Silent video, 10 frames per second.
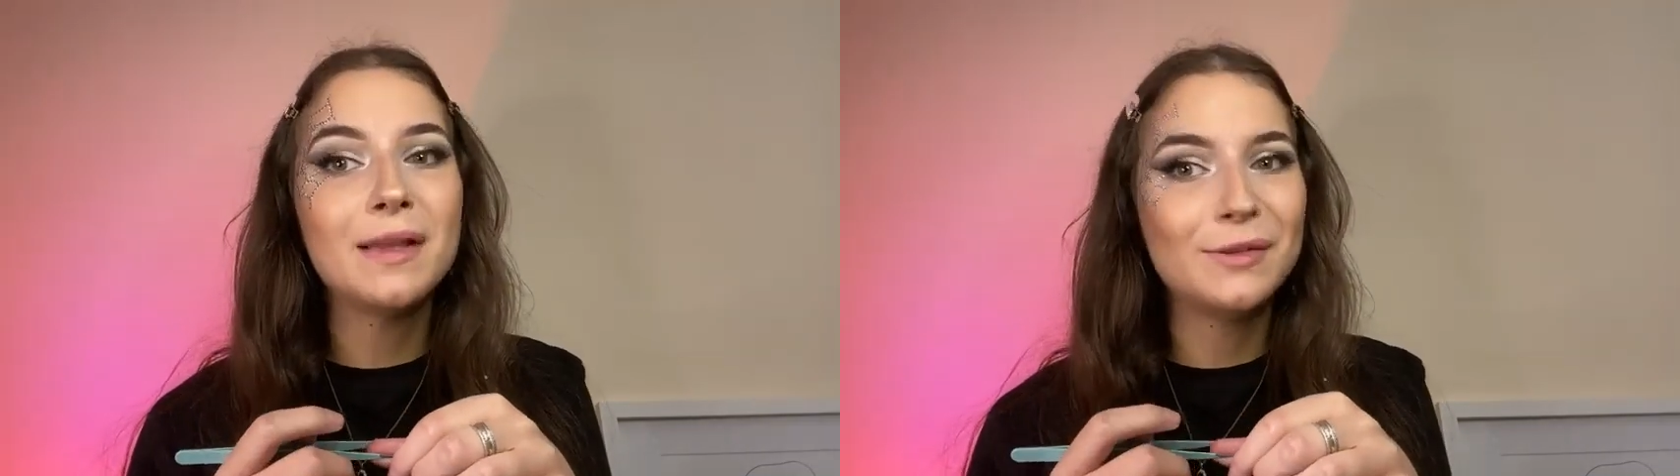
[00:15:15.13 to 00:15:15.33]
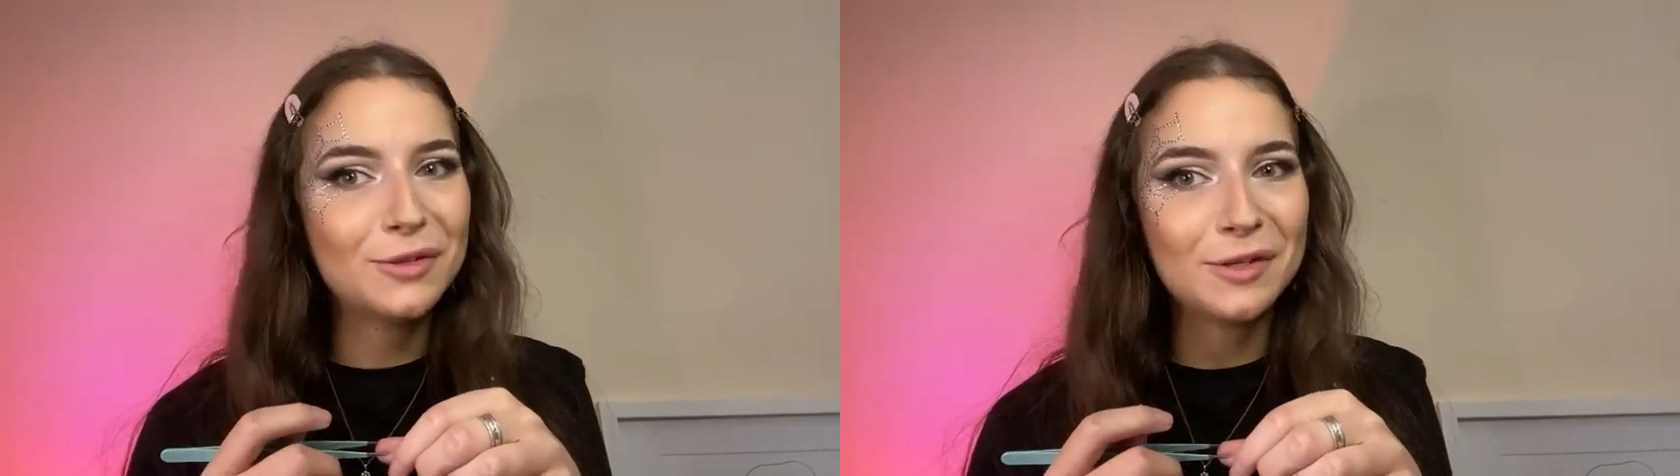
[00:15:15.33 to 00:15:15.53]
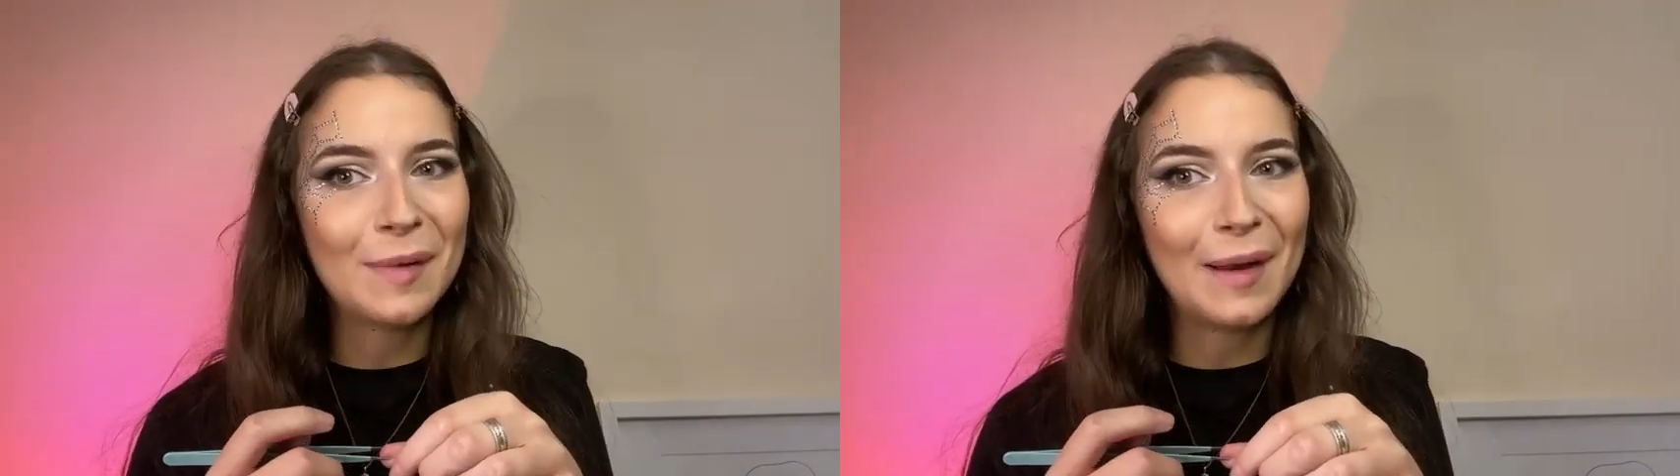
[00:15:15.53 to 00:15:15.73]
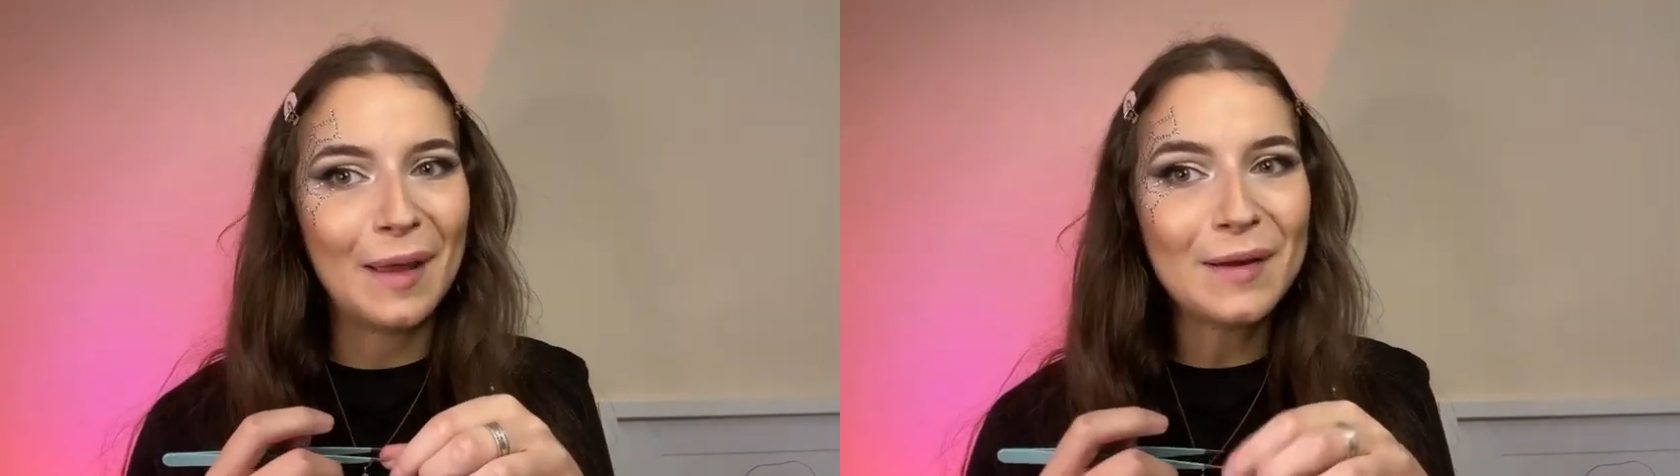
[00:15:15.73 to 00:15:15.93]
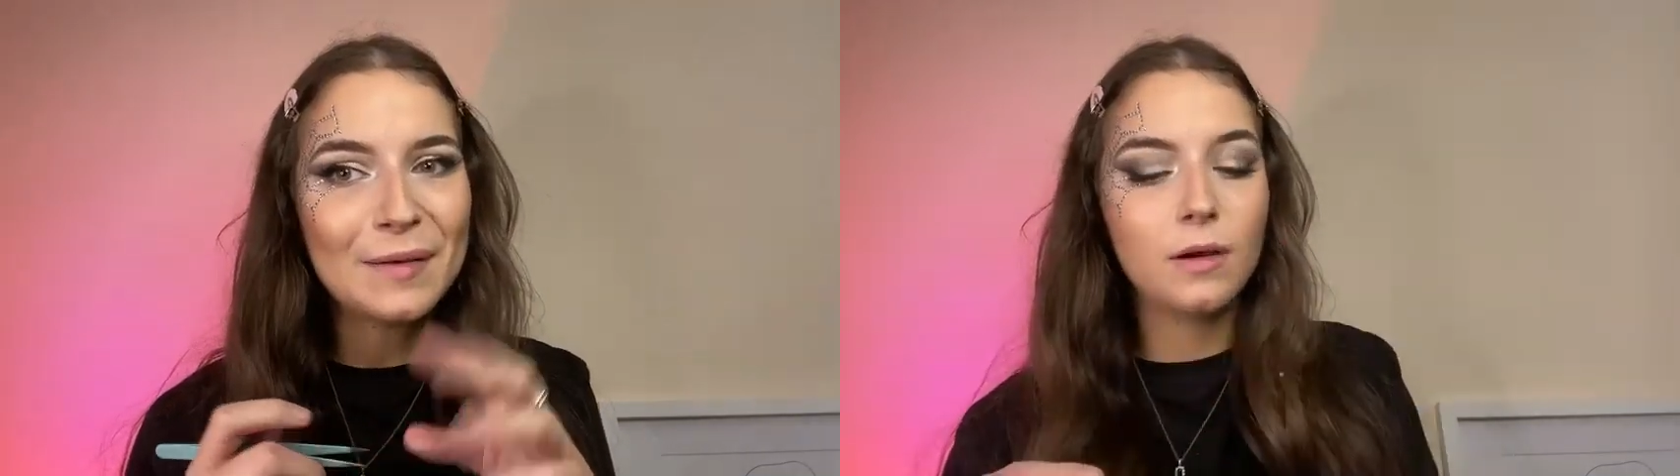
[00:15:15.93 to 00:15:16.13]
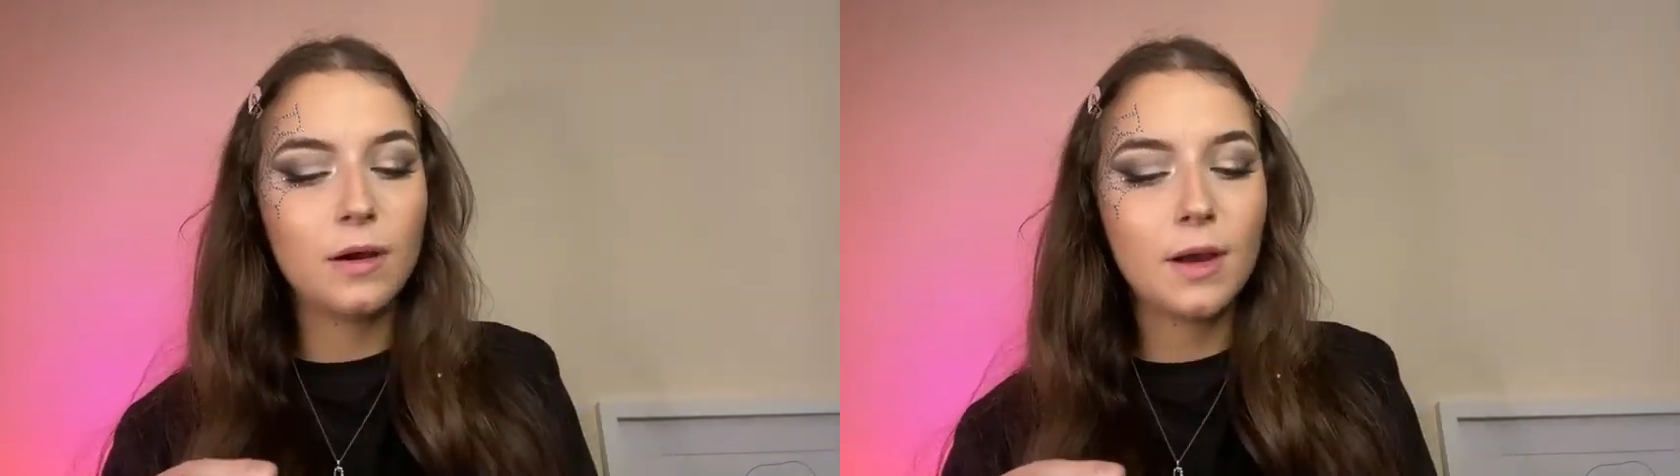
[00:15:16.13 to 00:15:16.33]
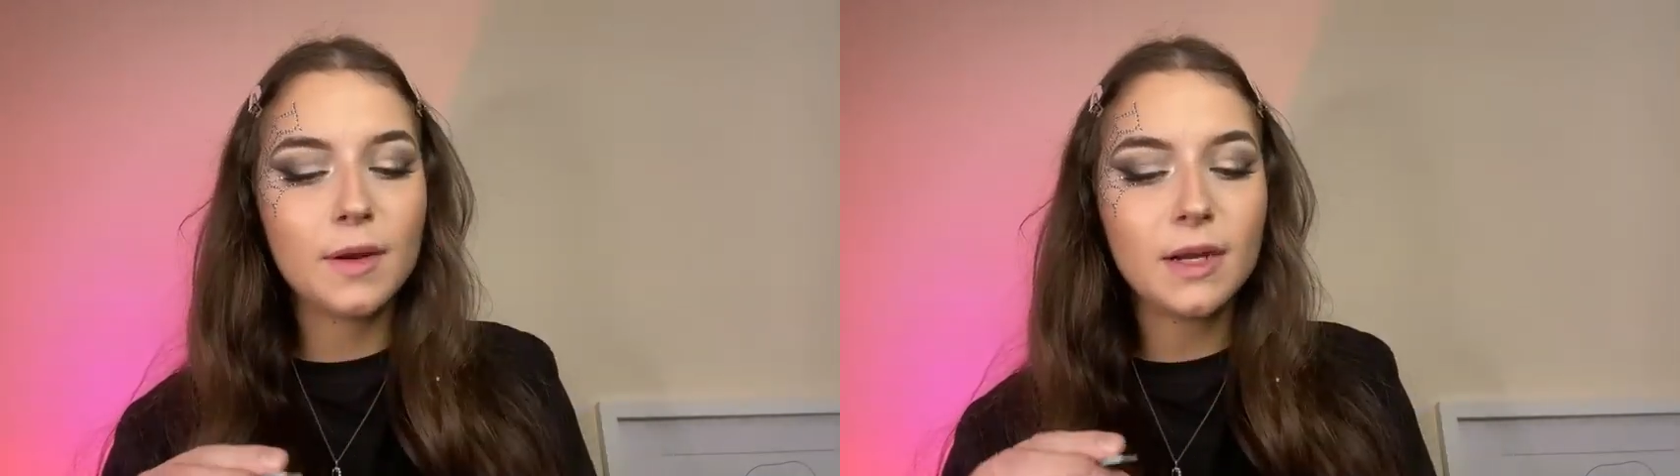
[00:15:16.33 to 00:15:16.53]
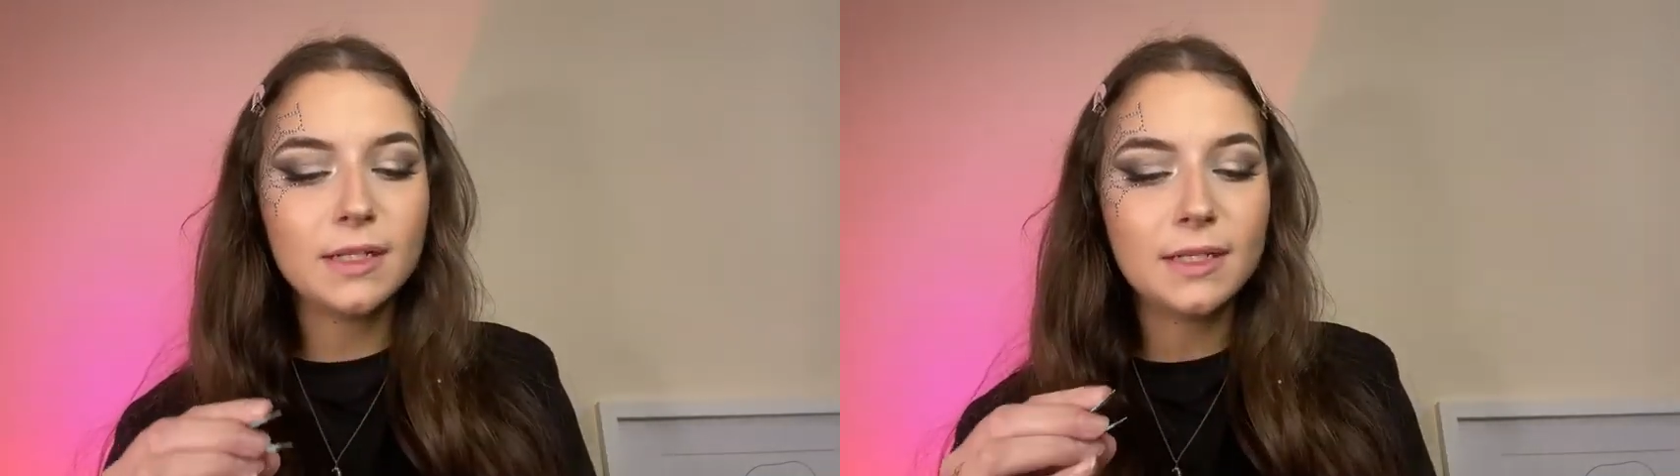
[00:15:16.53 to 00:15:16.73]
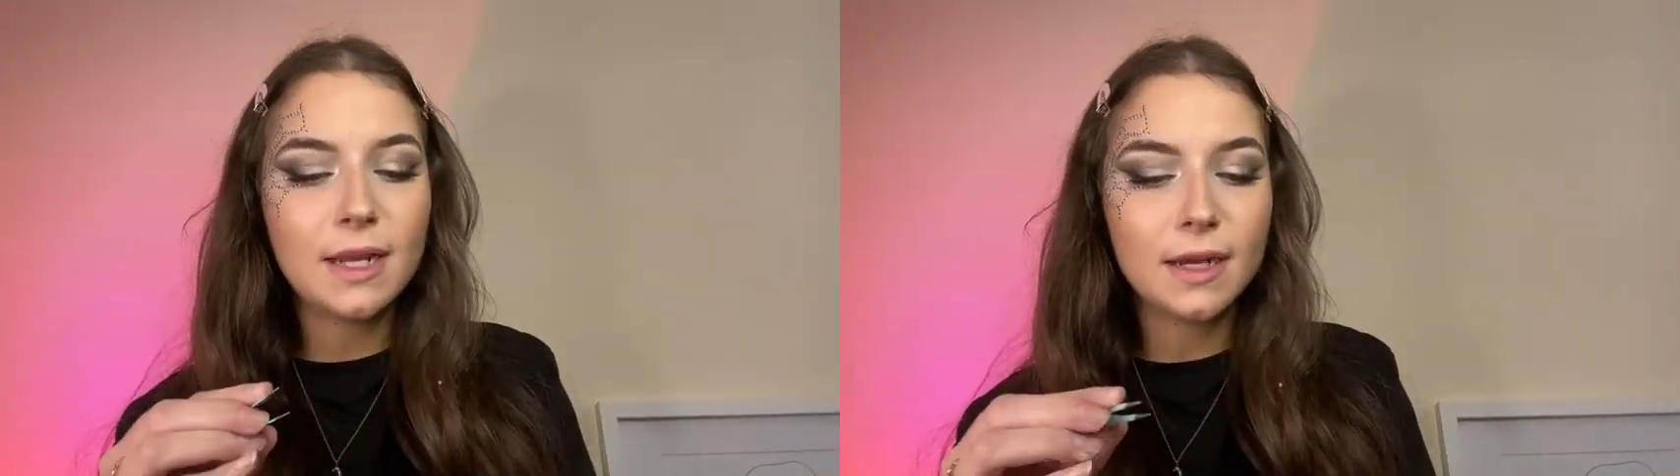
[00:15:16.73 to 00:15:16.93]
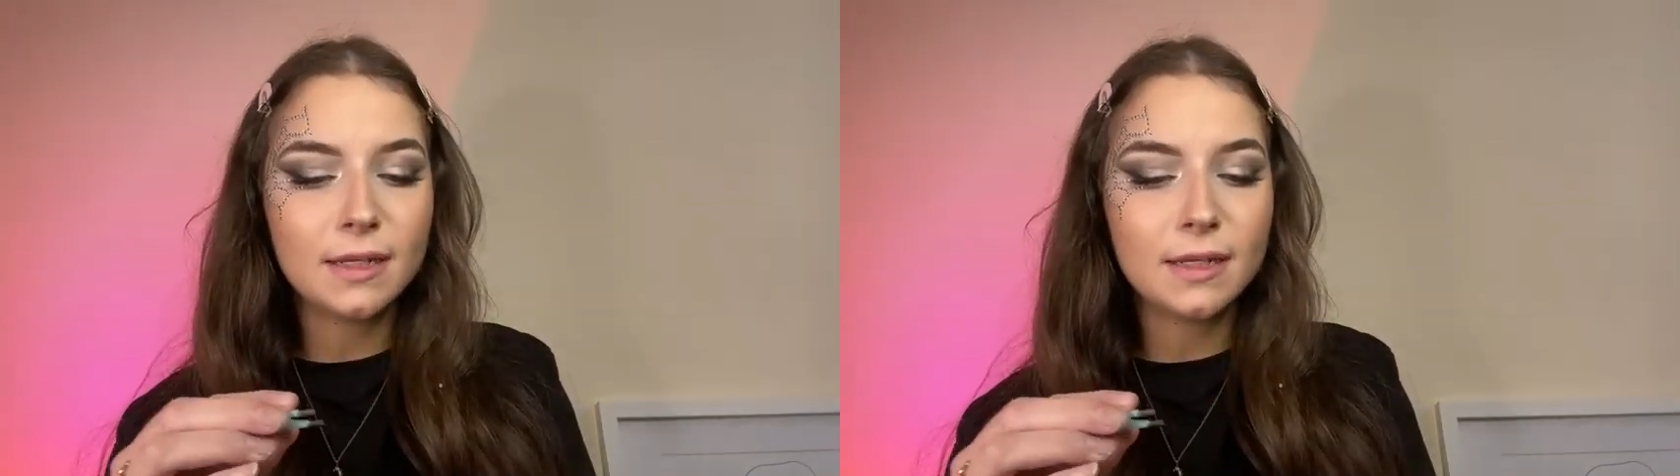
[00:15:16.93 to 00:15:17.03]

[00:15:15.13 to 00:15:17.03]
Stress my leg. I'm gonna stick